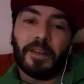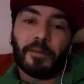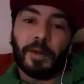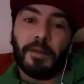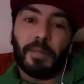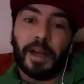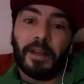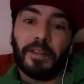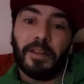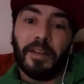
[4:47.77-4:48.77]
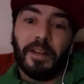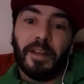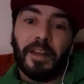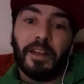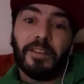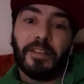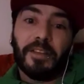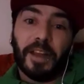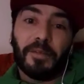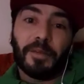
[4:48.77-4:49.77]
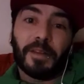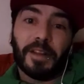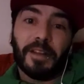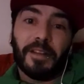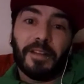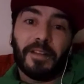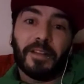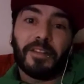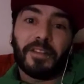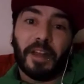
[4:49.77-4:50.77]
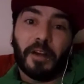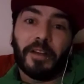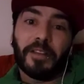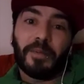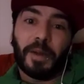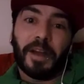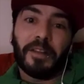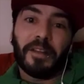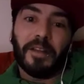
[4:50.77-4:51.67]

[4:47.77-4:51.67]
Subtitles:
And the right path is definitely the scariest path,